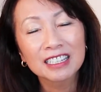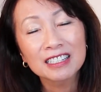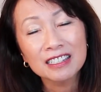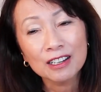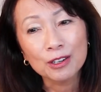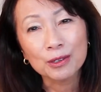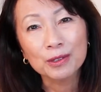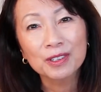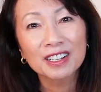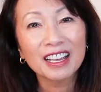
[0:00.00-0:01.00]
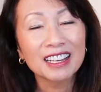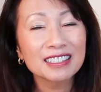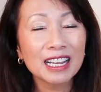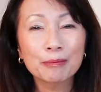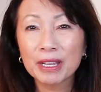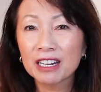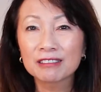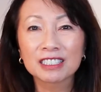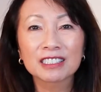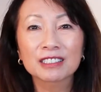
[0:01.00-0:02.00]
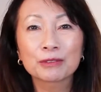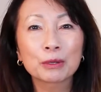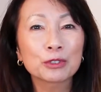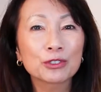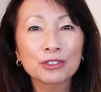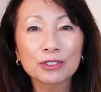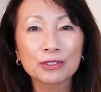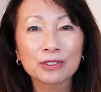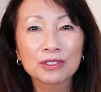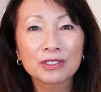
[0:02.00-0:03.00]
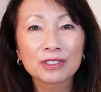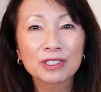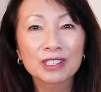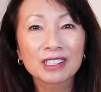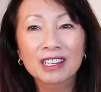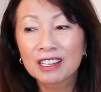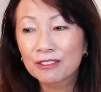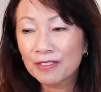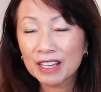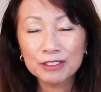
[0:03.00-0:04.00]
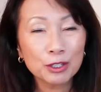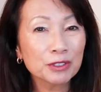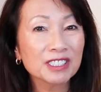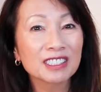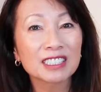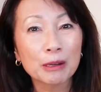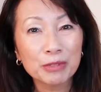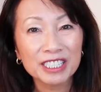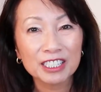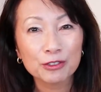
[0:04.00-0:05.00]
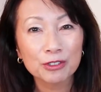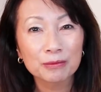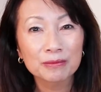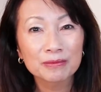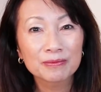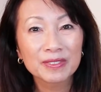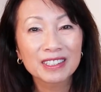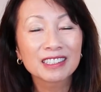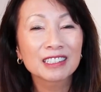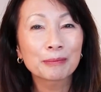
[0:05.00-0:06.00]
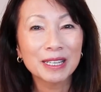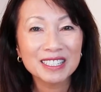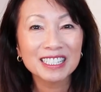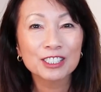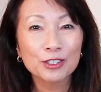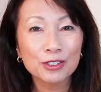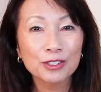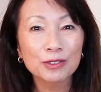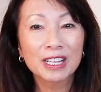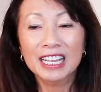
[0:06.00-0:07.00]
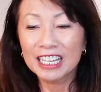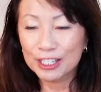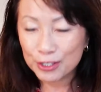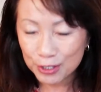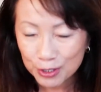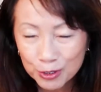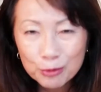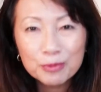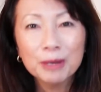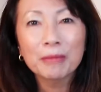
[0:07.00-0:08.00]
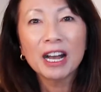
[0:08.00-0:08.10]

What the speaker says: So, as that parent, what would you do? 5-year-old is in a temper tantrum, the best thing to do is scoop them